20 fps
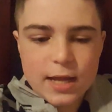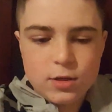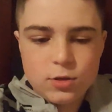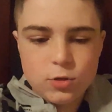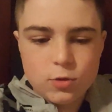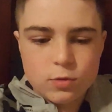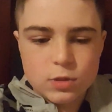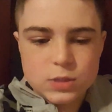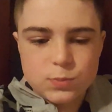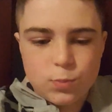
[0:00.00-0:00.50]

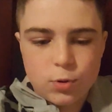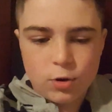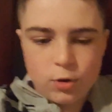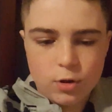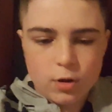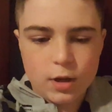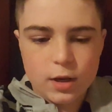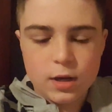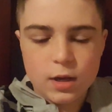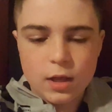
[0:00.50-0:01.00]
dude's put
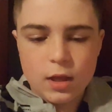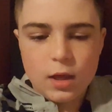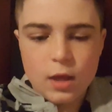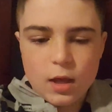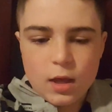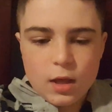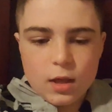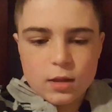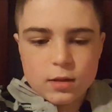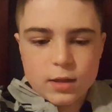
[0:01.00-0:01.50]
on
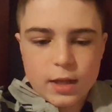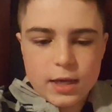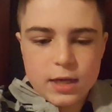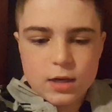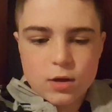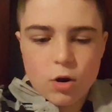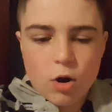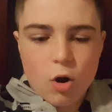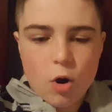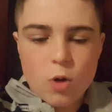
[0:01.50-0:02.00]

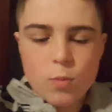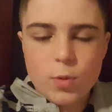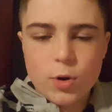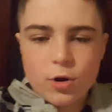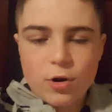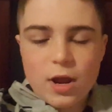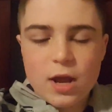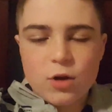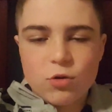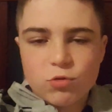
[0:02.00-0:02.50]
like
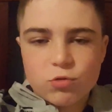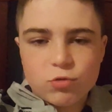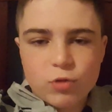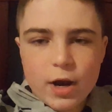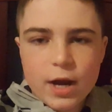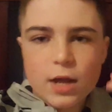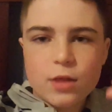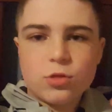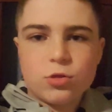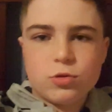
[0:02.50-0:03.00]
armor and
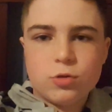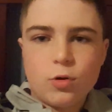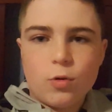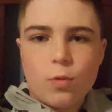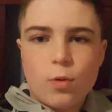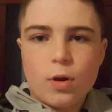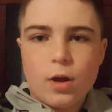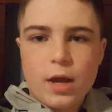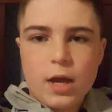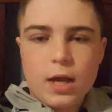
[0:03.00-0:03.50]
ran
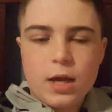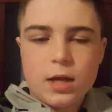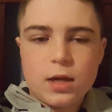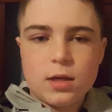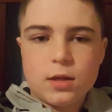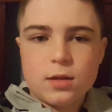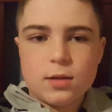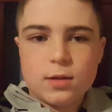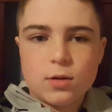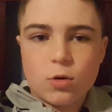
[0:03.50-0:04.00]
through
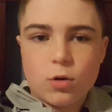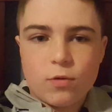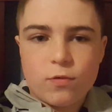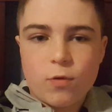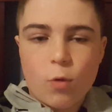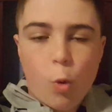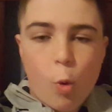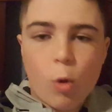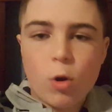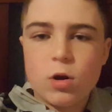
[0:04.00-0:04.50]
a
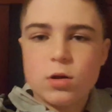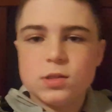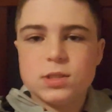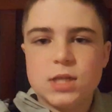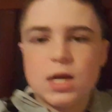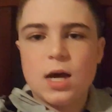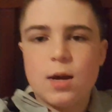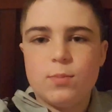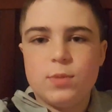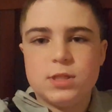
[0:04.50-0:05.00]
horde of
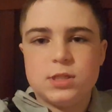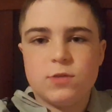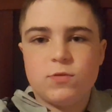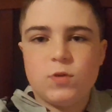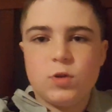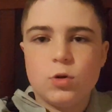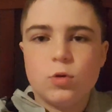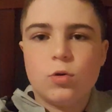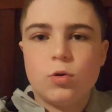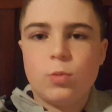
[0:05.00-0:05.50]
zombies.
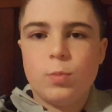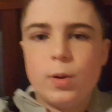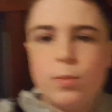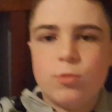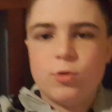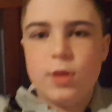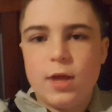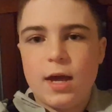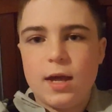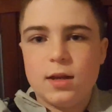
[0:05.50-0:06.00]
If you don't
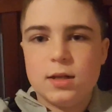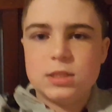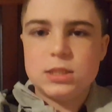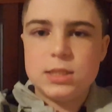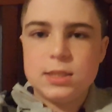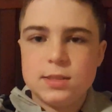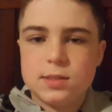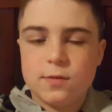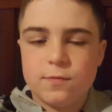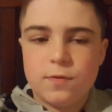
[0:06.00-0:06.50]
remember that in
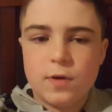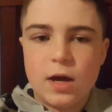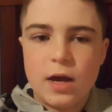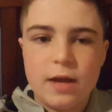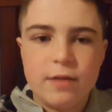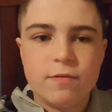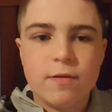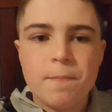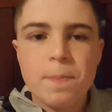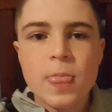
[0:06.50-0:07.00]
season
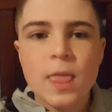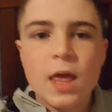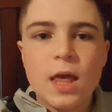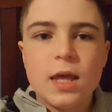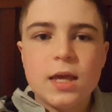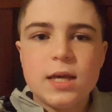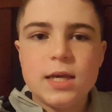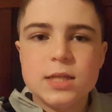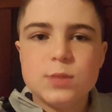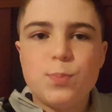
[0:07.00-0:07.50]
5,
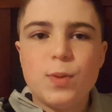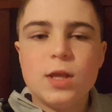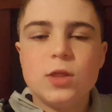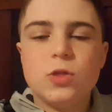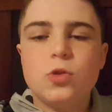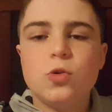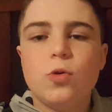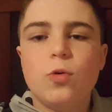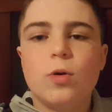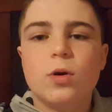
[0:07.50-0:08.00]
he's been
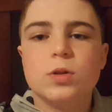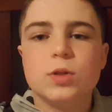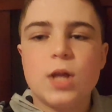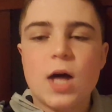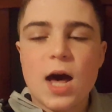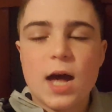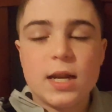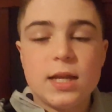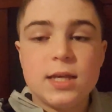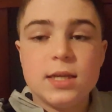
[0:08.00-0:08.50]
through a
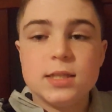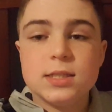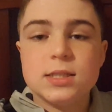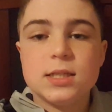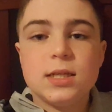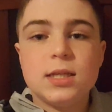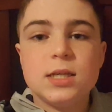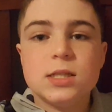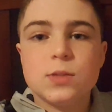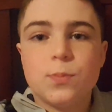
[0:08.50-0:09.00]
lot.
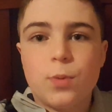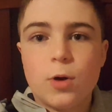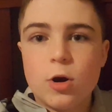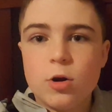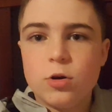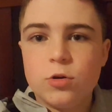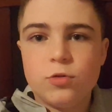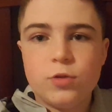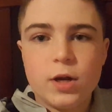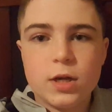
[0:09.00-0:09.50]
He's a
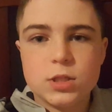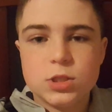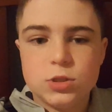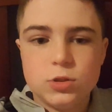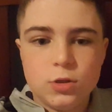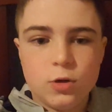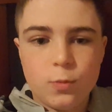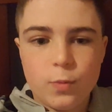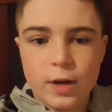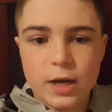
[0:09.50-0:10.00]
part of Rick's
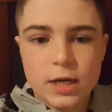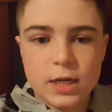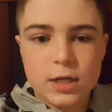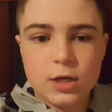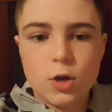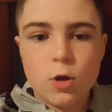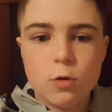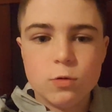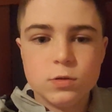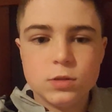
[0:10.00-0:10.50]
group, and he
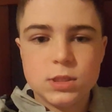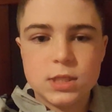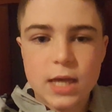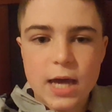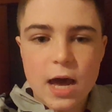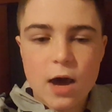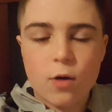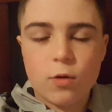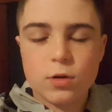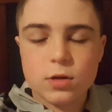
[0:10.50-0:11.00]
knows
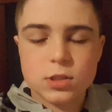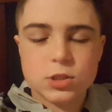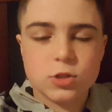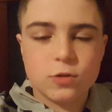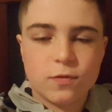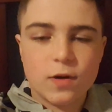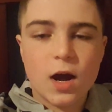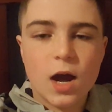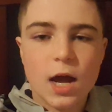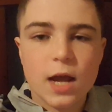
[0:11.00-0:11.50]
how to
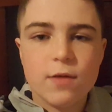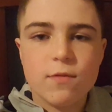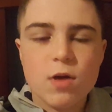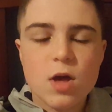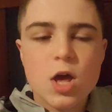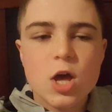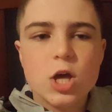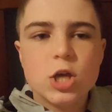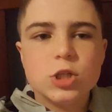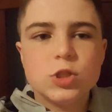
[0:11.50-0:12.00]
survive.
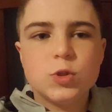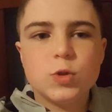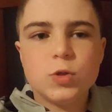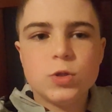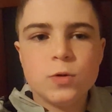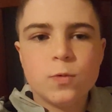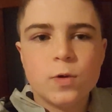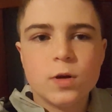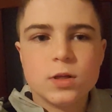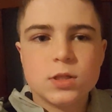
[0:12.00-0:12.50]
So
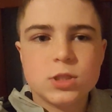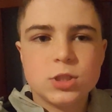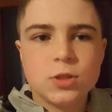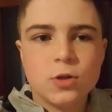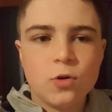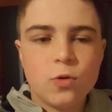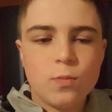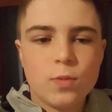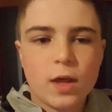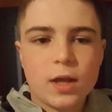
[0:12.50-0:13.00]
you would
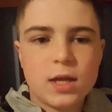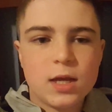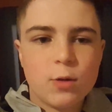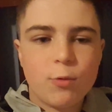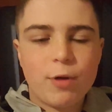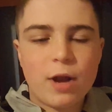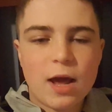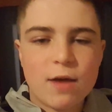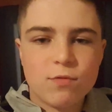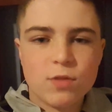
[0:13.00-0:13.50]
assume that he
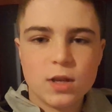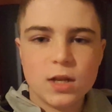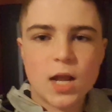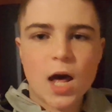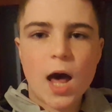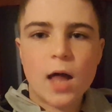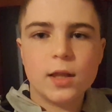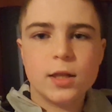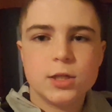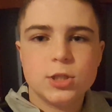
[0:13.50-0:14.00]
would have the
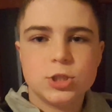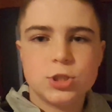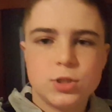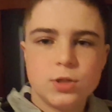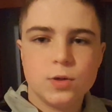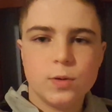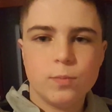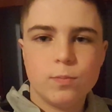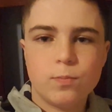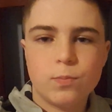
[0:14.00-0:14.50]
knowledge
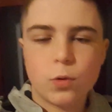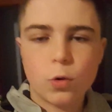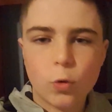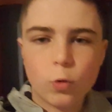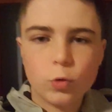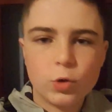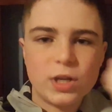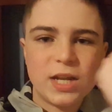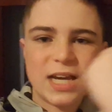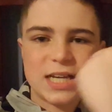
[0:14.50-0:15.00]
to
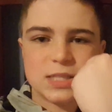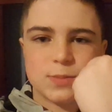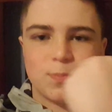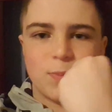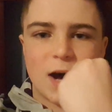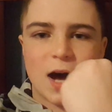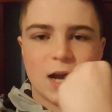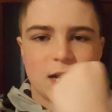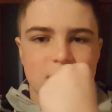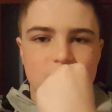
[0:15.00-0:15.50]
pull Nick's
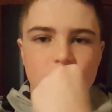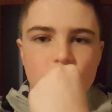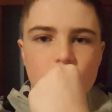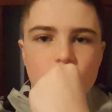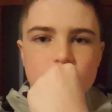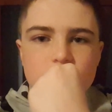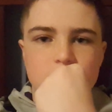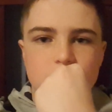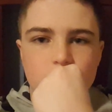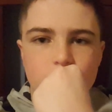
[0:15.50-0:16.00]
body
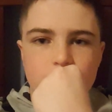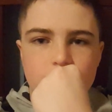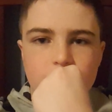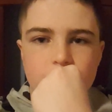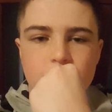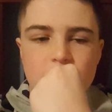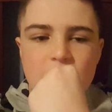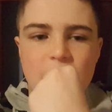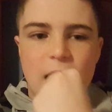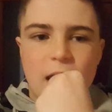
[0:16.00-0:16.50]
onto
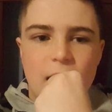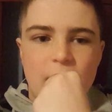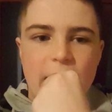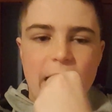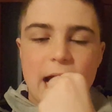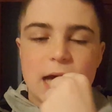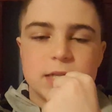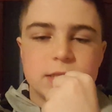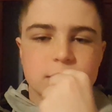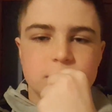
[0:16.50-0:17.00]
him
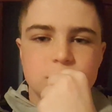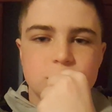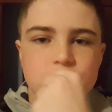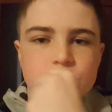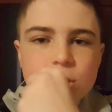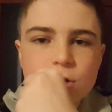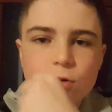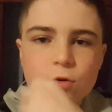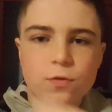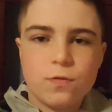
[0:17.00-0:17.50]
as a
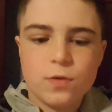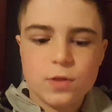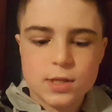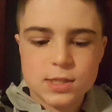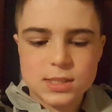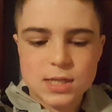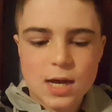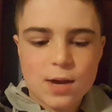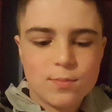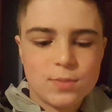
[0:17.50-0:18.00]
shield for
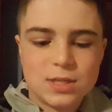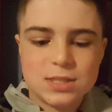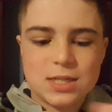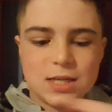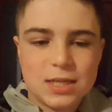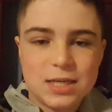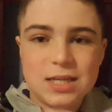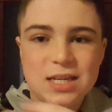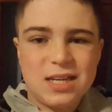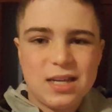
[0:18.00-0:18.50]
the zombies
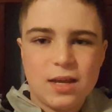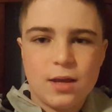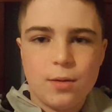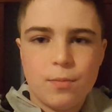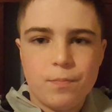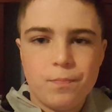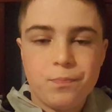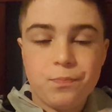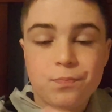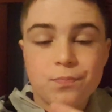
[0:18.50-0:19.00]
to eat
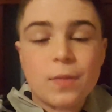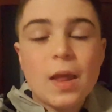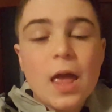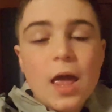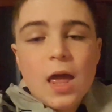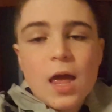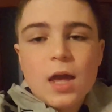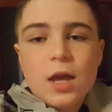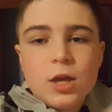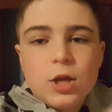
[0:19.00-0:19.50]
him.
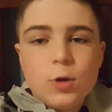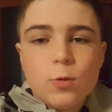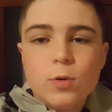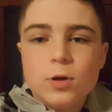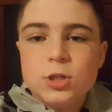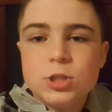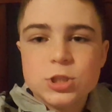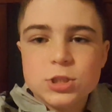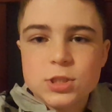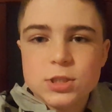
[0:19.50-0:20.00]
You
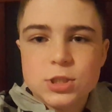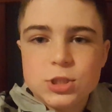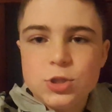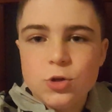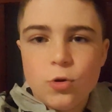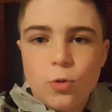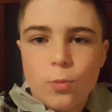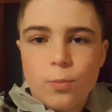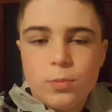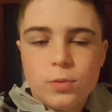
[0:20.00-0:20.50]
would just
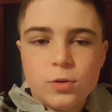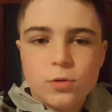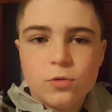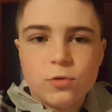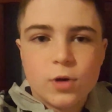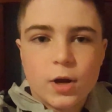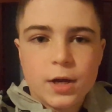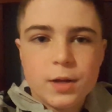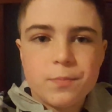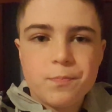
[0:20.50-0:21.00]
assume,
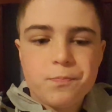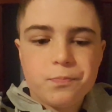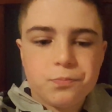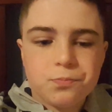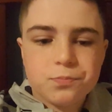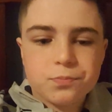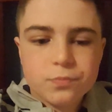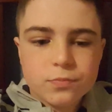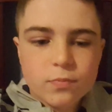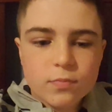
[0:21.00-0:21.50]
right?
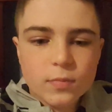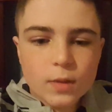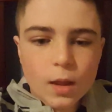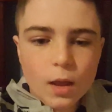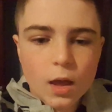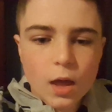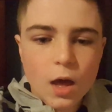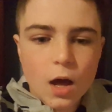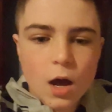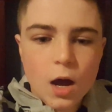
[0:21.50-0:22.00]

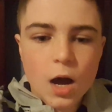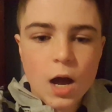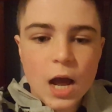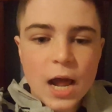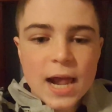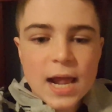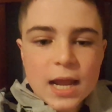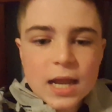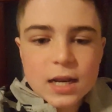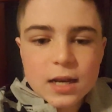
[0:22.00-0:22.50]
Not
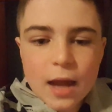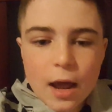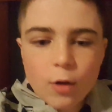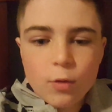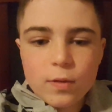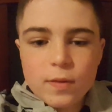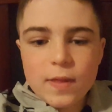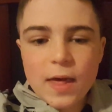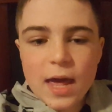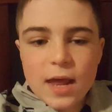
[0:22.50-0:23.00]

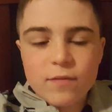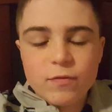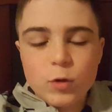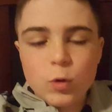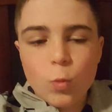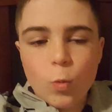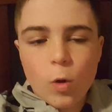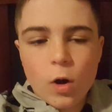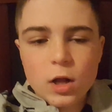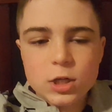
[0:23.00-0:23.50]
only that, if
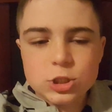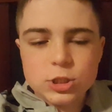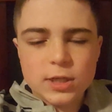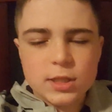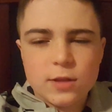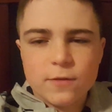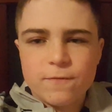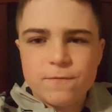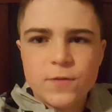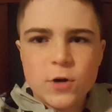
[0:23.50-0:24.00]
you watch
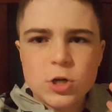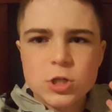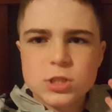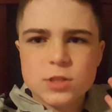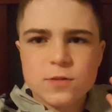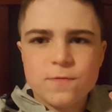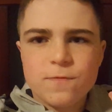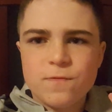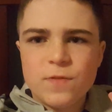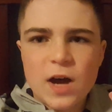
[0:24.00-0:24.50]
like the
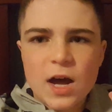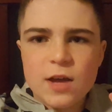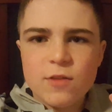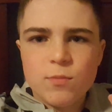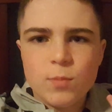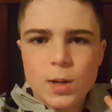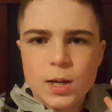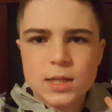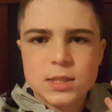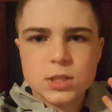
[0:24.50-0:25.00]
first 5
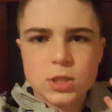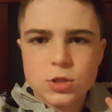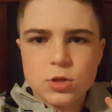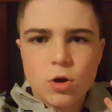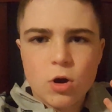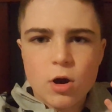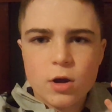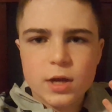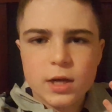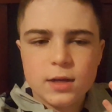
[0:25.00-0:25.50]
minutes of
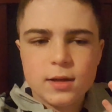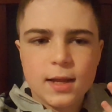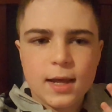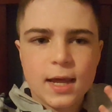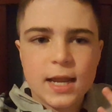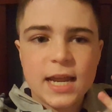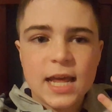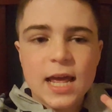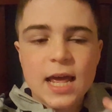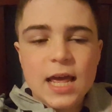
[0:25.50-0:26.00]
Talking
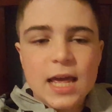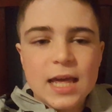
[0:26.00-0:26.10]
Dead,